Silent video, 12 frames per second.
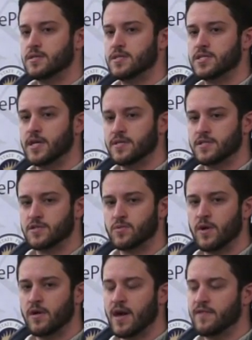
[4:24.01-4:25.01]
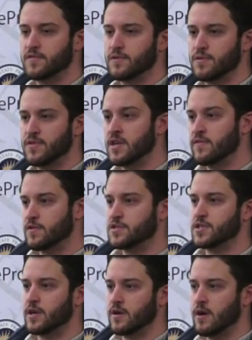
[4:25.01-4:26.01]
designs as well after
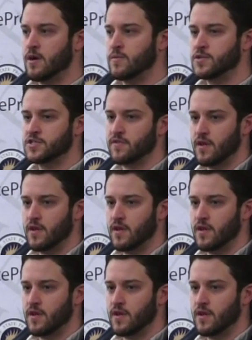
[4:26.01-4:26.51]
thingiverse.com, which is a,